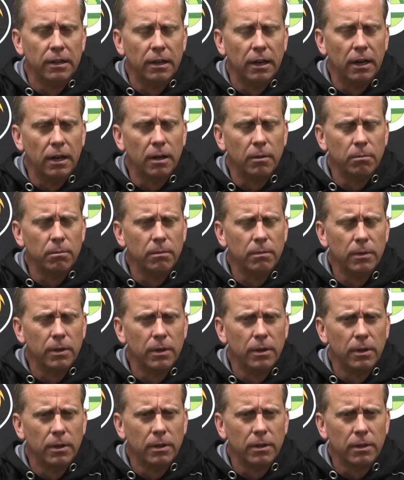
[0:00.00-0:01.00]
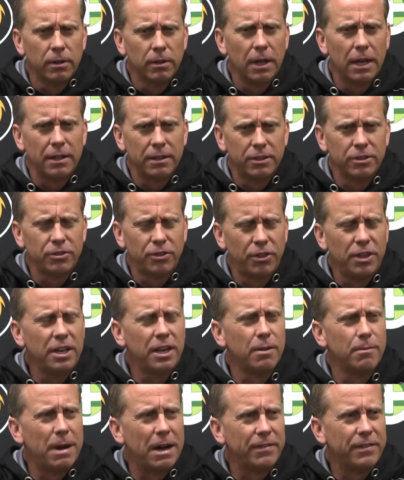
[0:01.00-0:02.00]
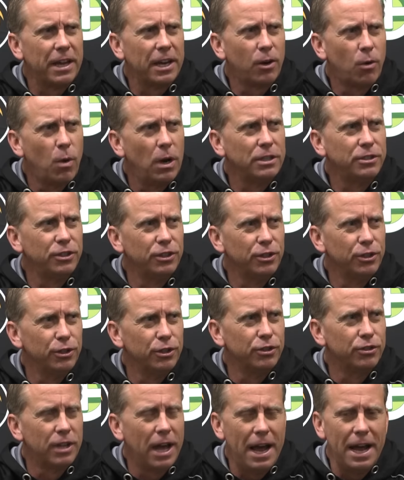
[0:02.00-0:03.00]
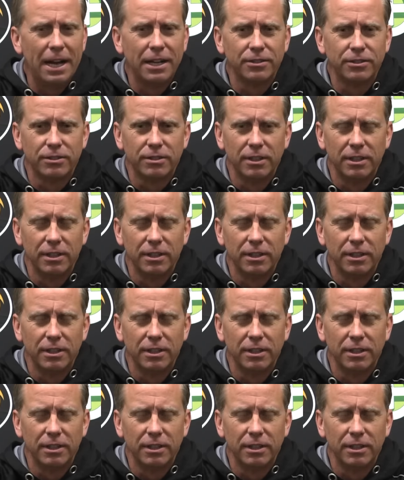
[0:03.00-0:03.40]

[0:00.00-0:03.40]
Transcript: Um, just think about that question you just asked.